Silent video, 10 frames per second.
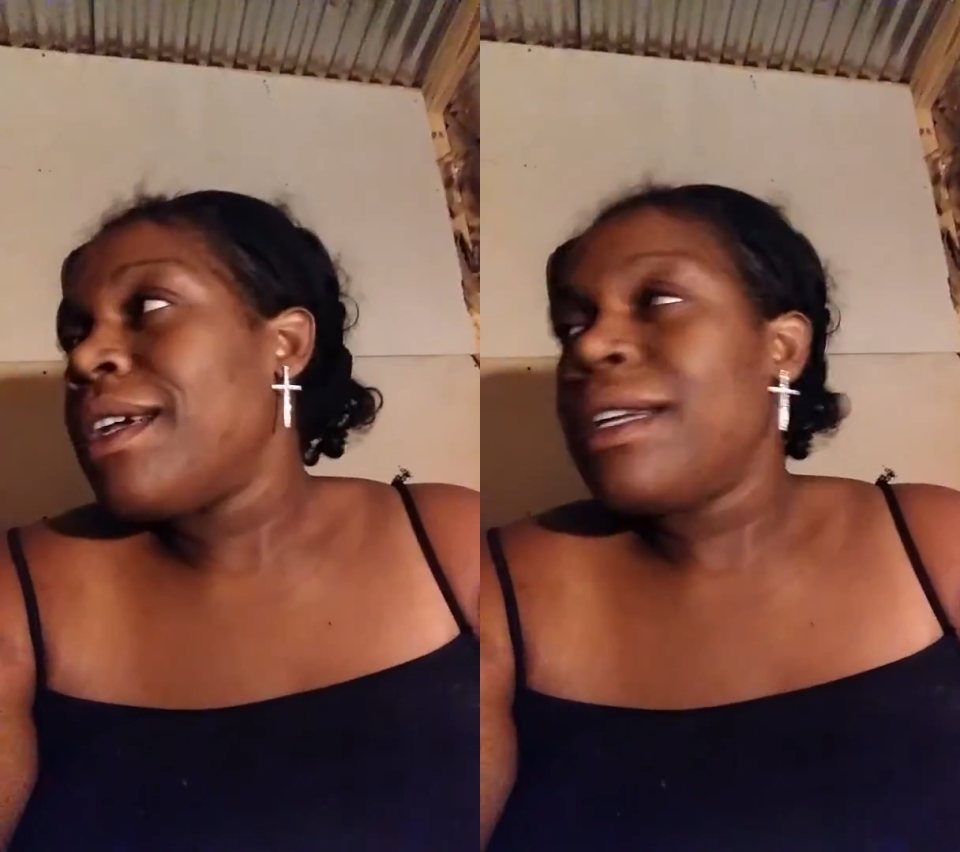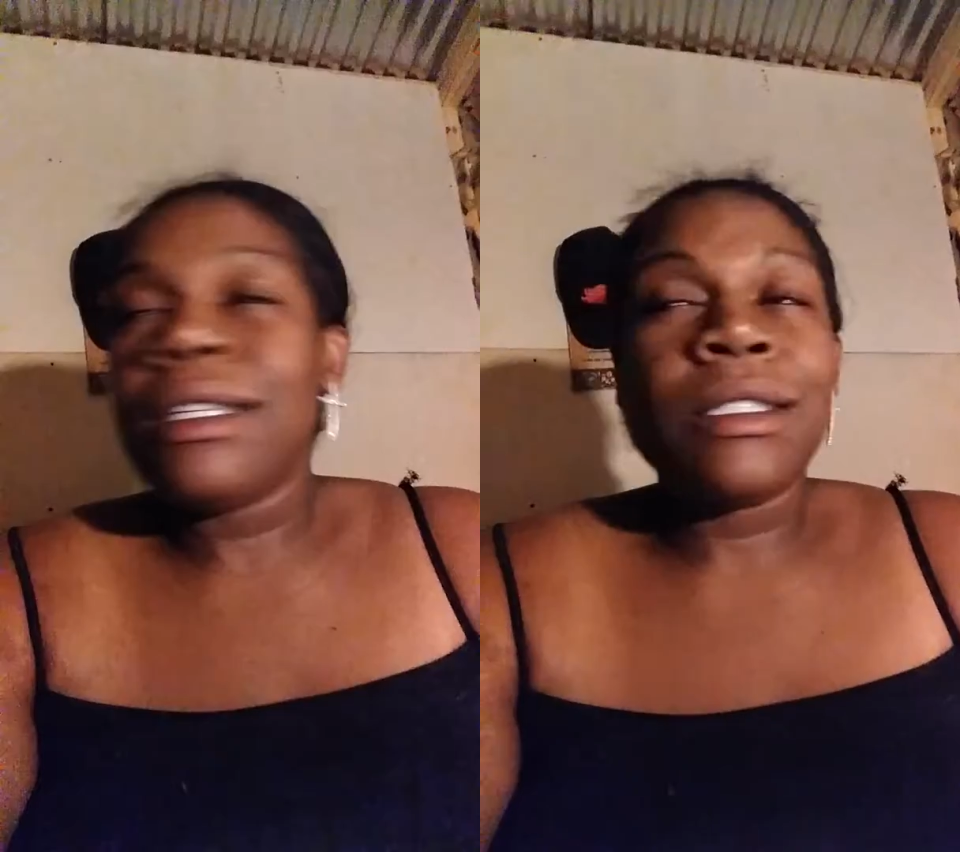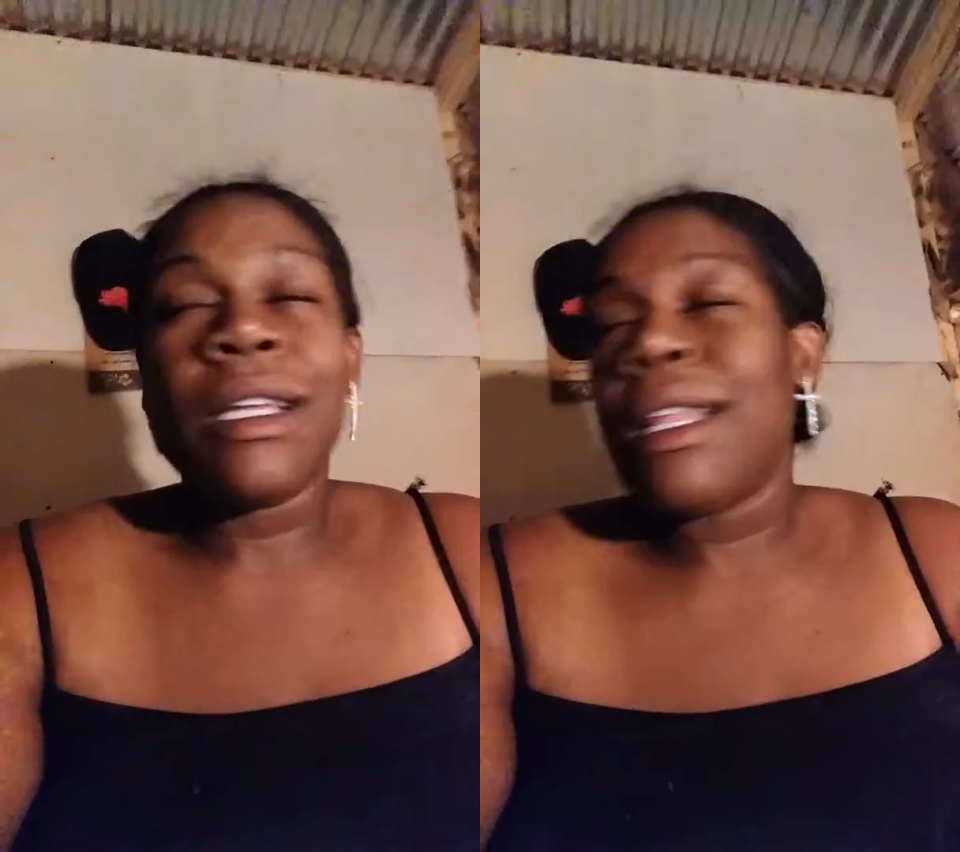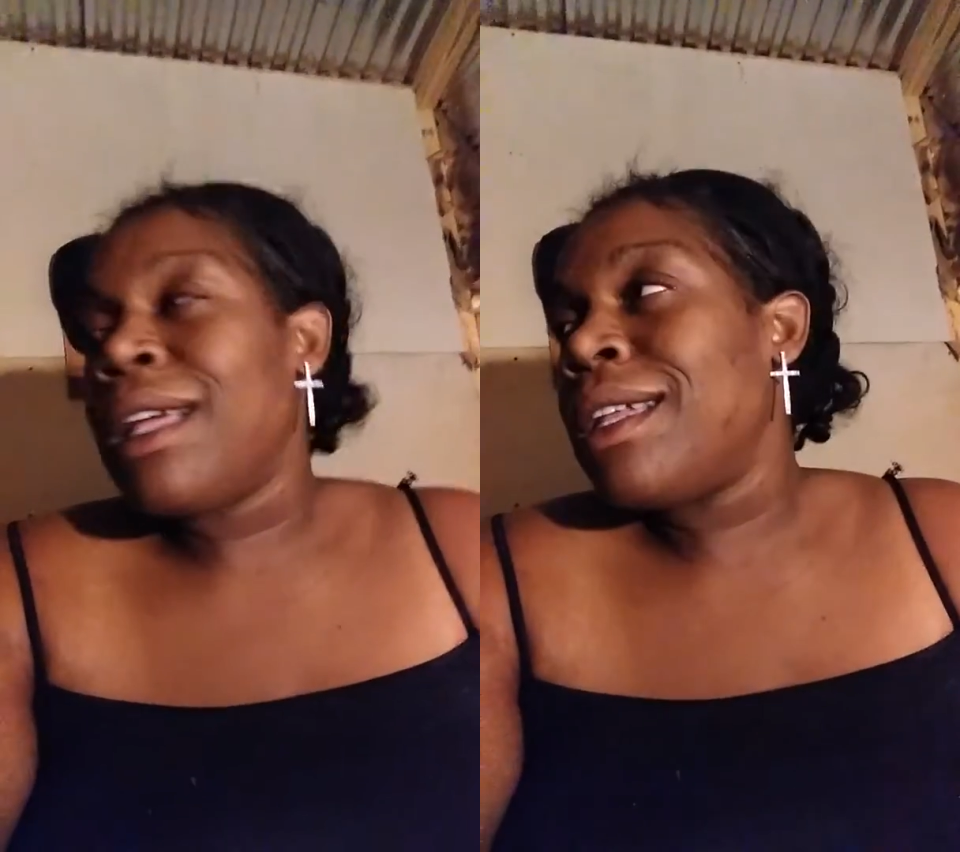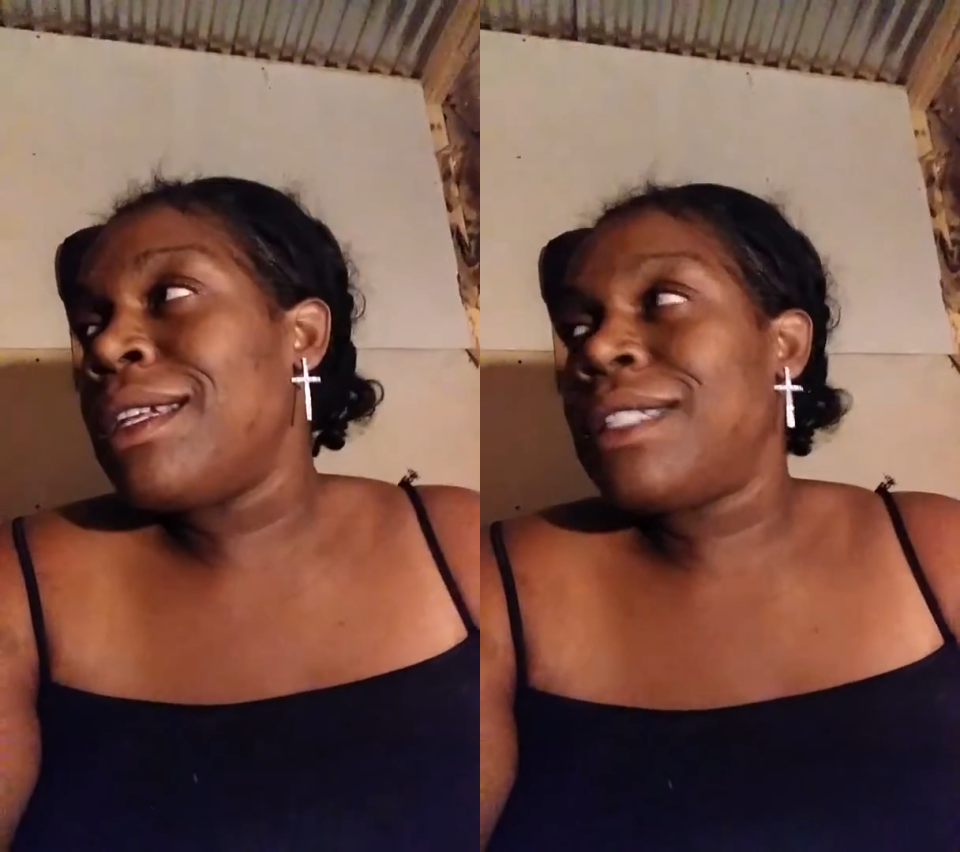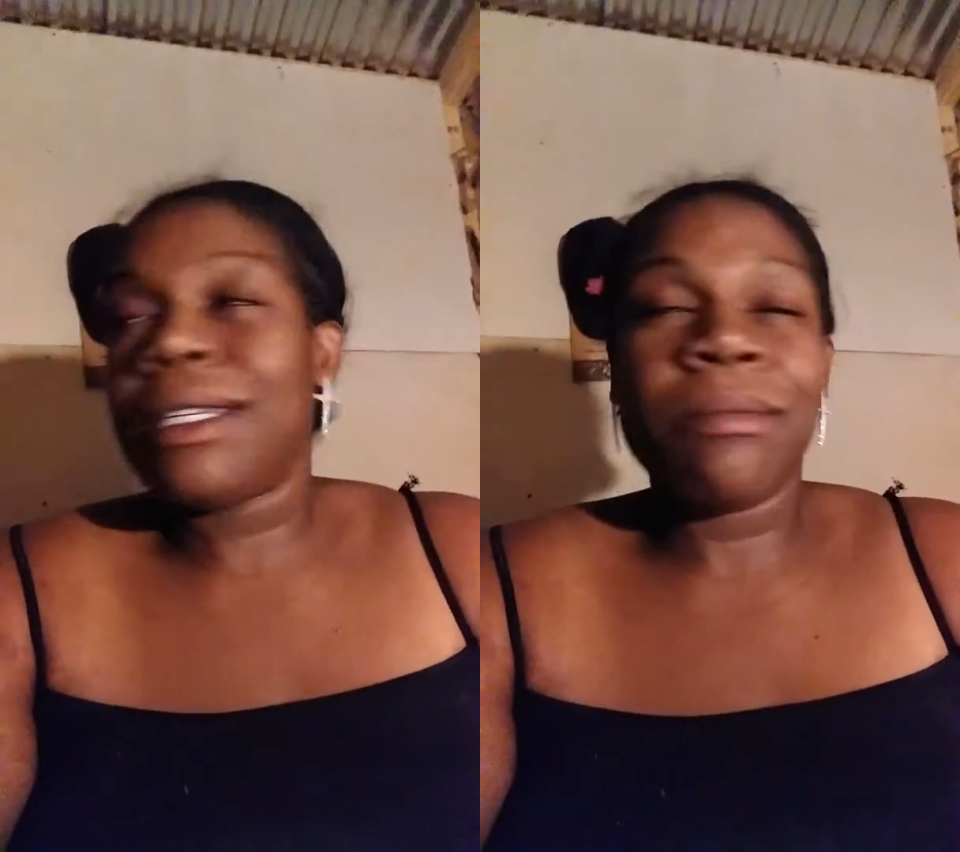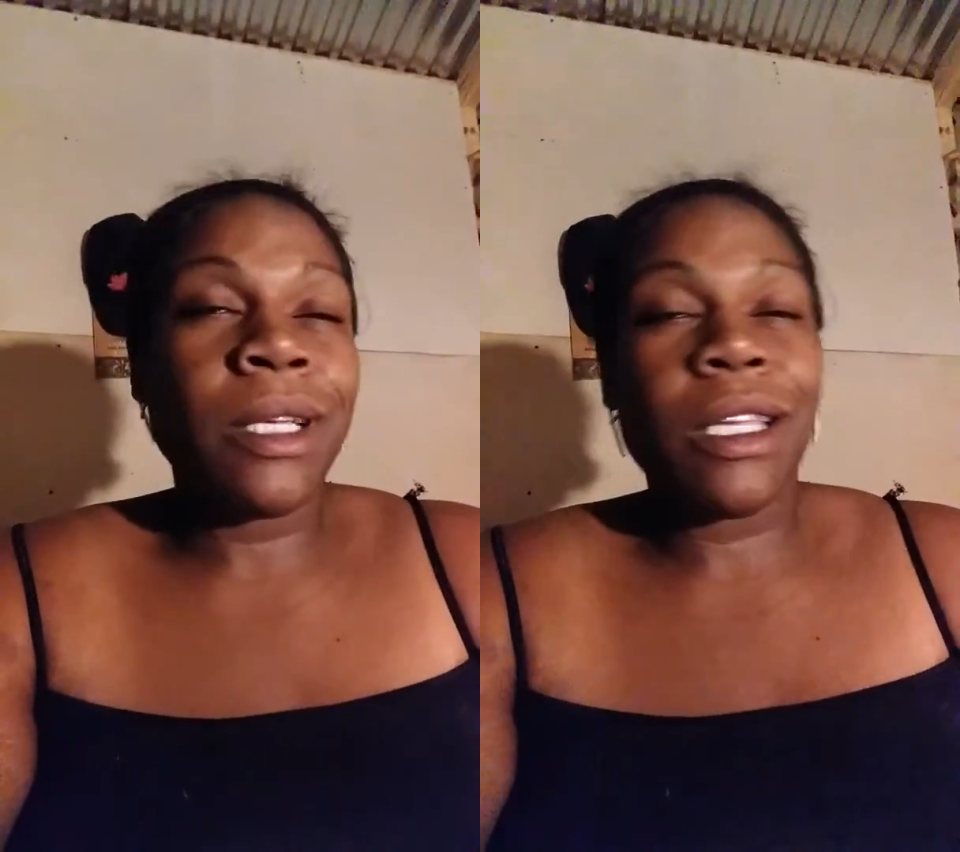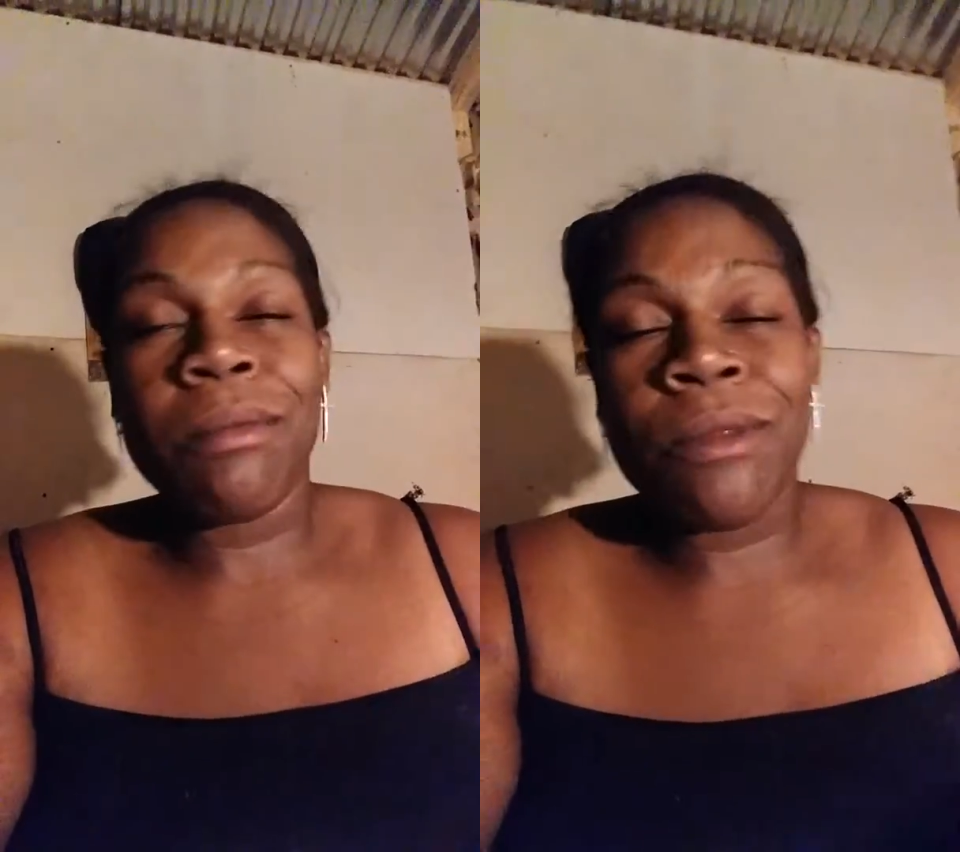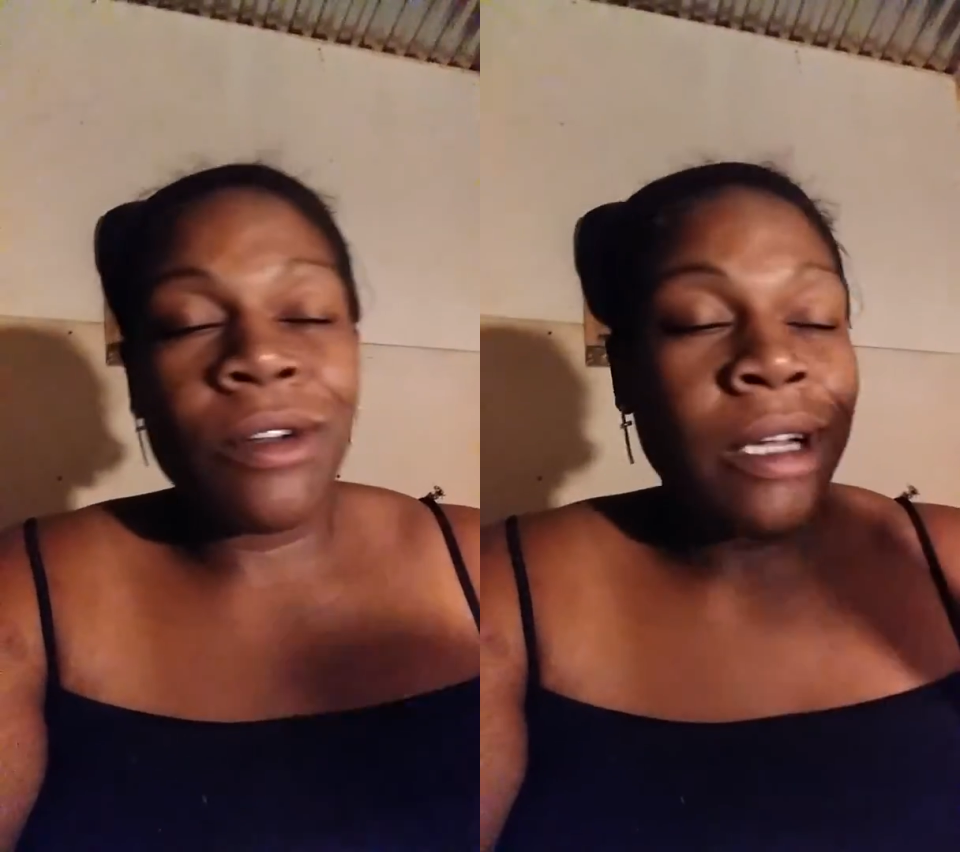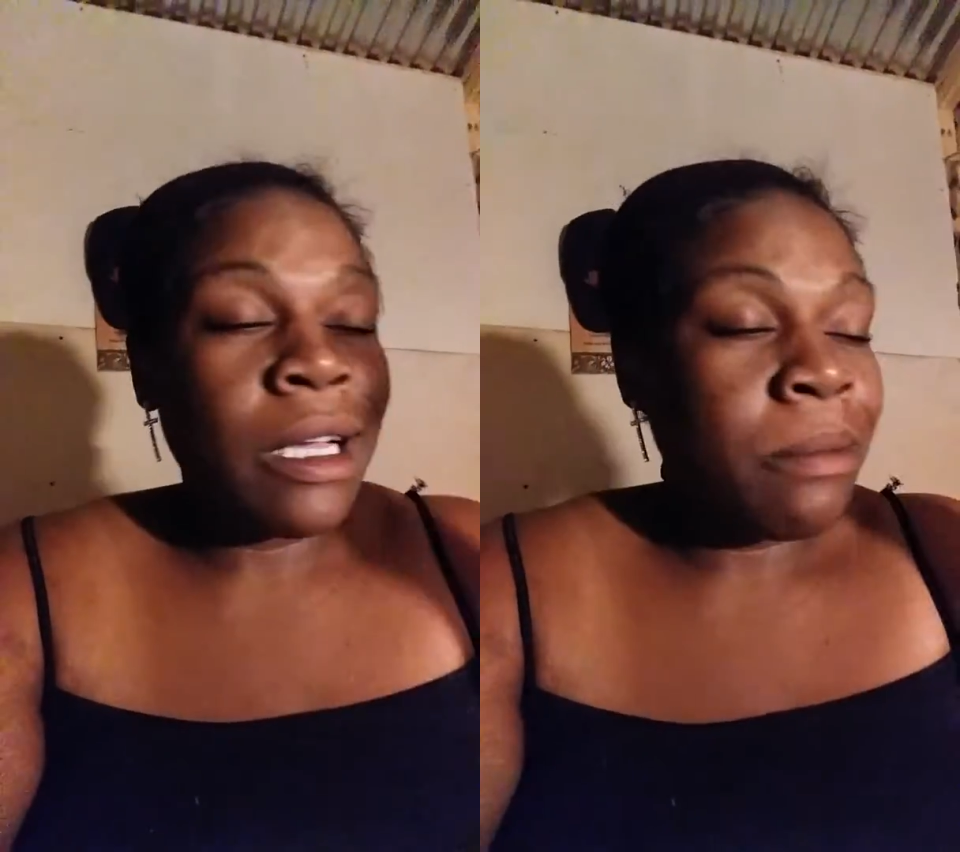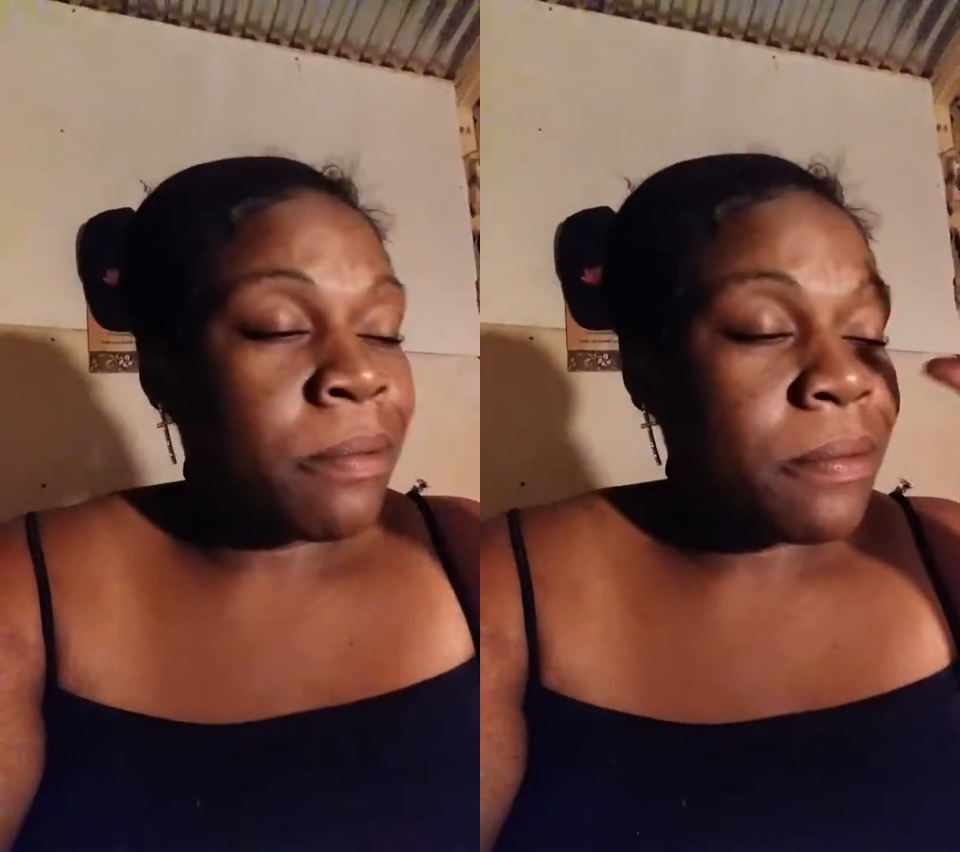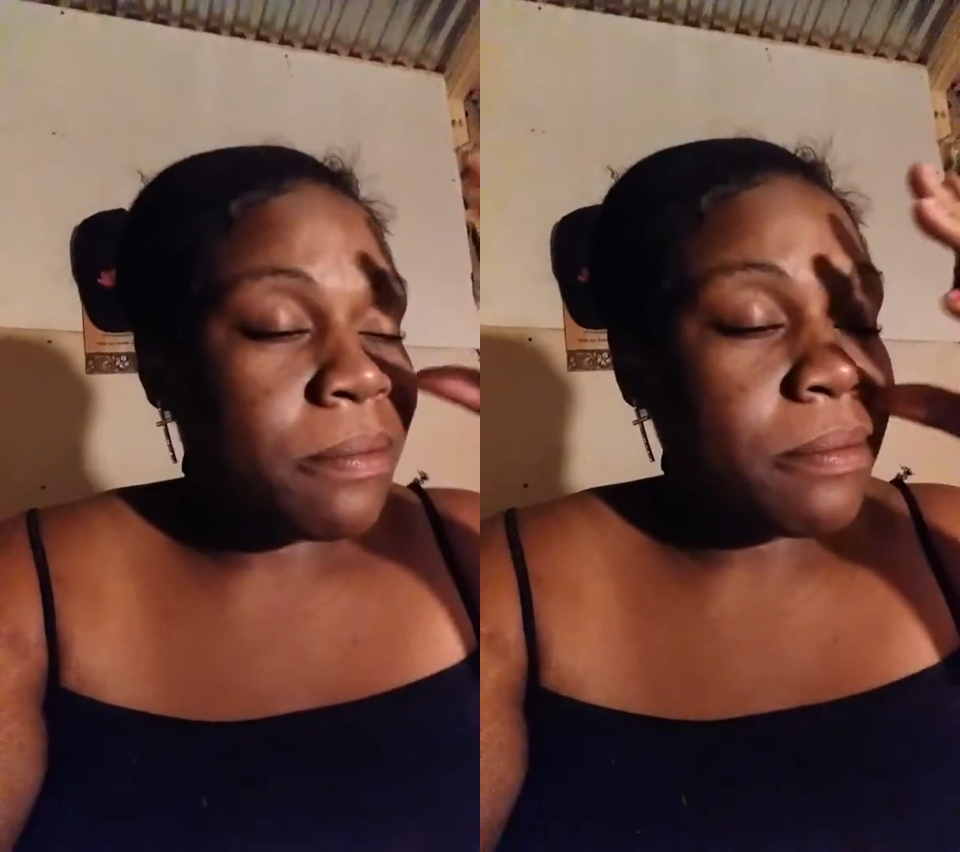He said, "Damn, that shit make you more hyper.